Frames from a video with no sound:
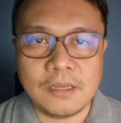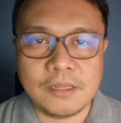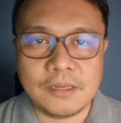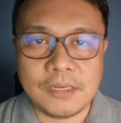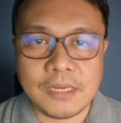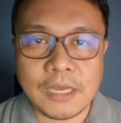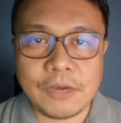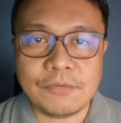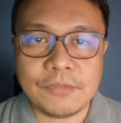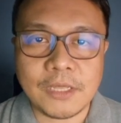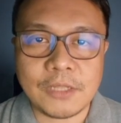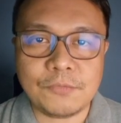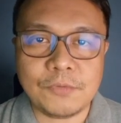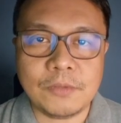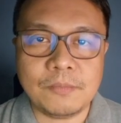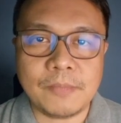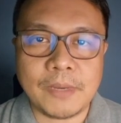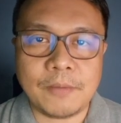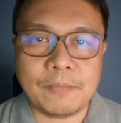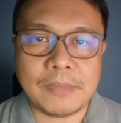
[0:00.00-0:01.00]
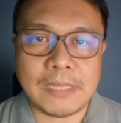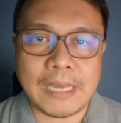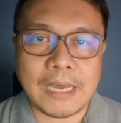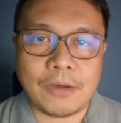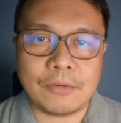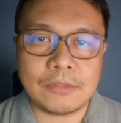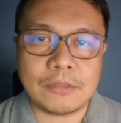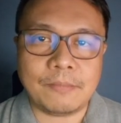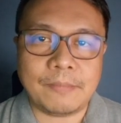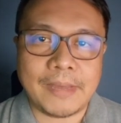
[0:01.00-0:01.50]
Now that we've mapped
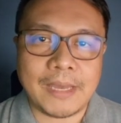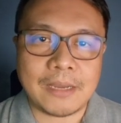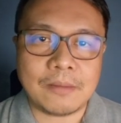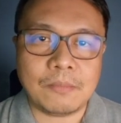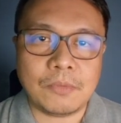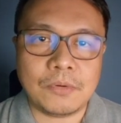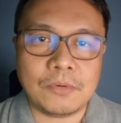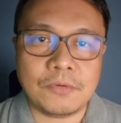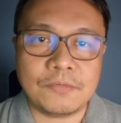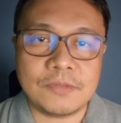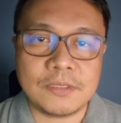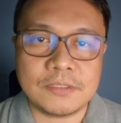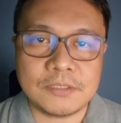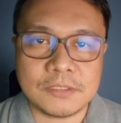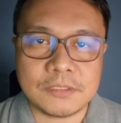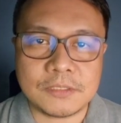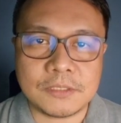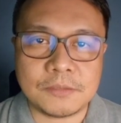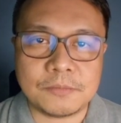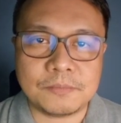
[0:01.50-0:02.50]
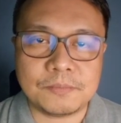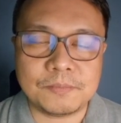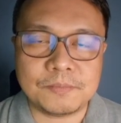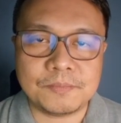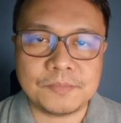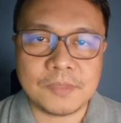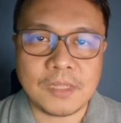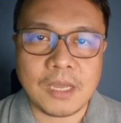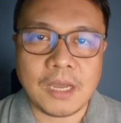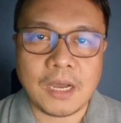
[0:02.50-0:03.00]
out the backbone of the system,
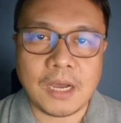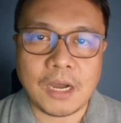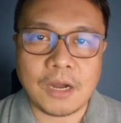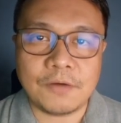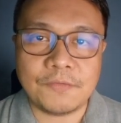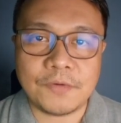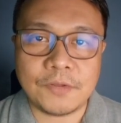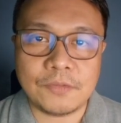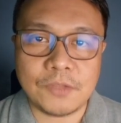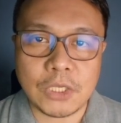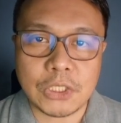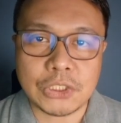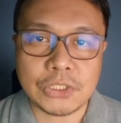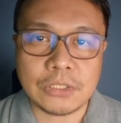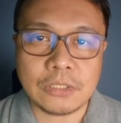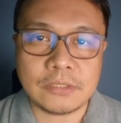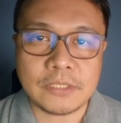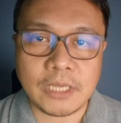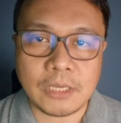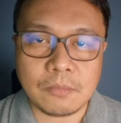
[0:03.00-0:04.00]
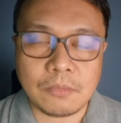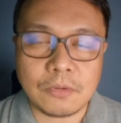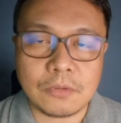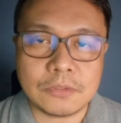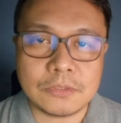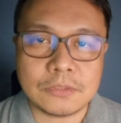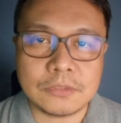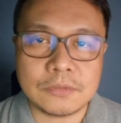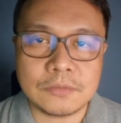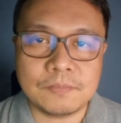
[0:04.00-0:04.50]
our foundational
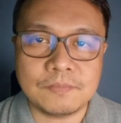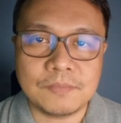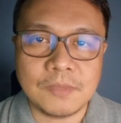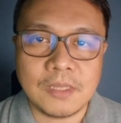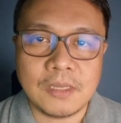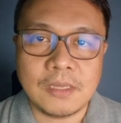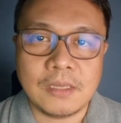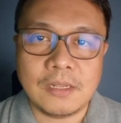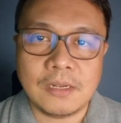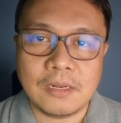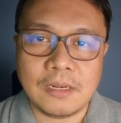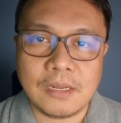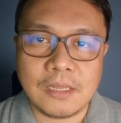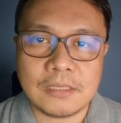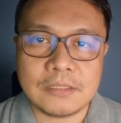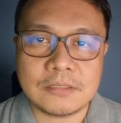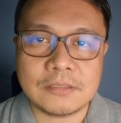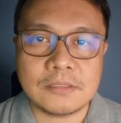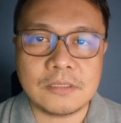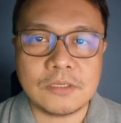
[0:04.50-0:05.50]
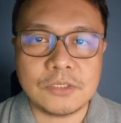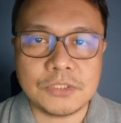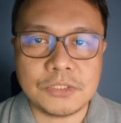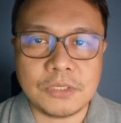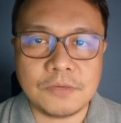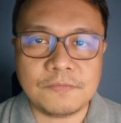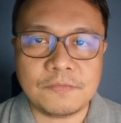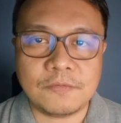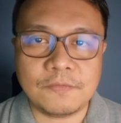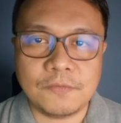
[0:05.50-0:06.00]
tables, let's
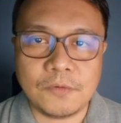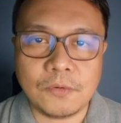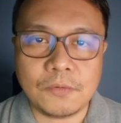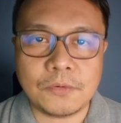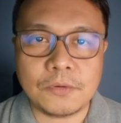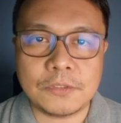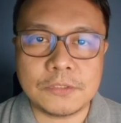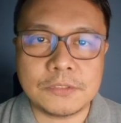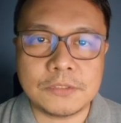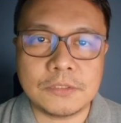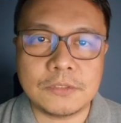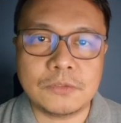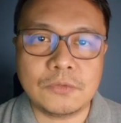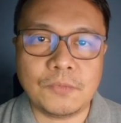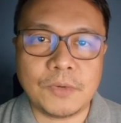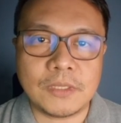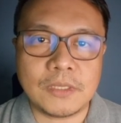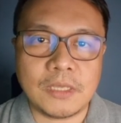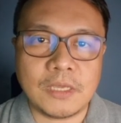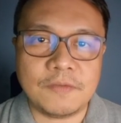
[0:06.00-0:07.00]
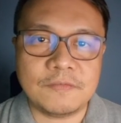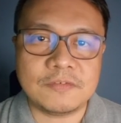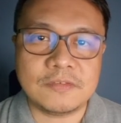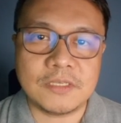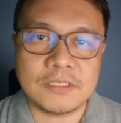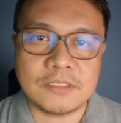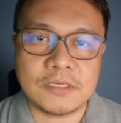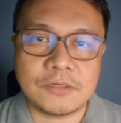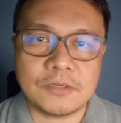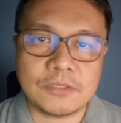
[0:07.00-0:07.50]
shift focus to what gives
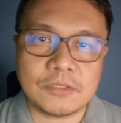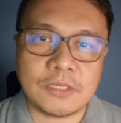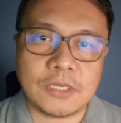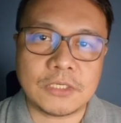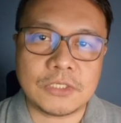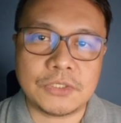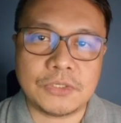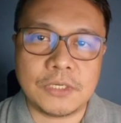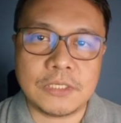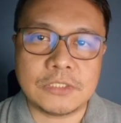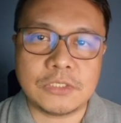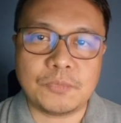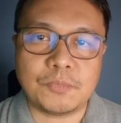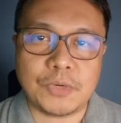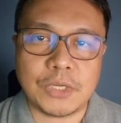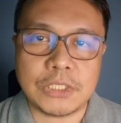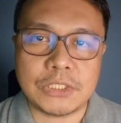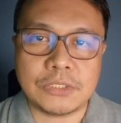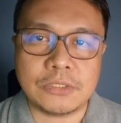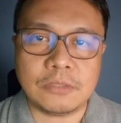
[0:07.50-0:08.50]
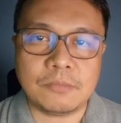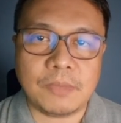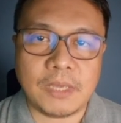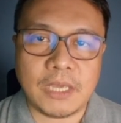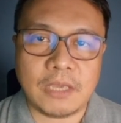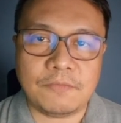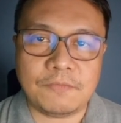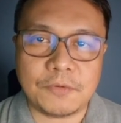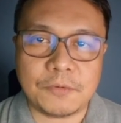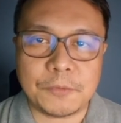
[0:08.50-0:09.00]
this architecture its operational
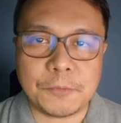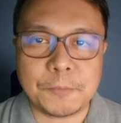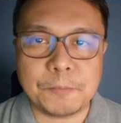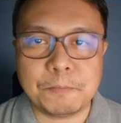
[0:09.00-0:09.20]
behavior.